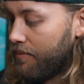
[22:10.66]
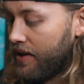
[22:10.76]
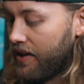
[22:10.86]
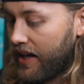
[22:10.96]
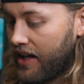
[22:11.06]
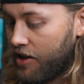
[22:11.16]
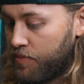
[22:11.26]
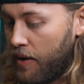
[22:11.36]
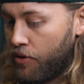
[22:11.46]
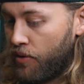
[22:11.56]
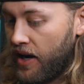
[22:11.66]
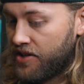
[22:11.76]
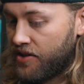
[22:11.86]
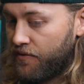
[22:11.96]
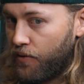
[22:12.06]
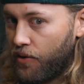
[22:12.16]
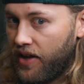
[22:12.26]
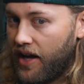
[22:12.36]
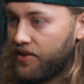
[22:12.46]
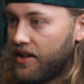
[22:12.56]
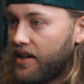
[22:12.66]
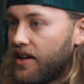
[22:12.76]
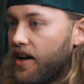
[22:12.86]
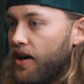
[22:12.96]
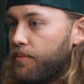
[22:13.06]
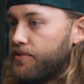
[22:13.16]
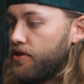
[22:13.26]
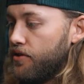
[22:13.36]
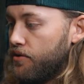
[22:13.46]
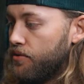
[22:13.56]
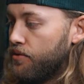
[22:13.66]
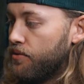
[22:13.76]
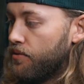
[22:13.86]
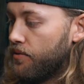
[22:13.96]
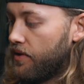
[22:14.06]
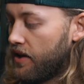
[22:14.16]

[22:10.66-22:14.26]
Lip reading: But like his preparation for that leading up to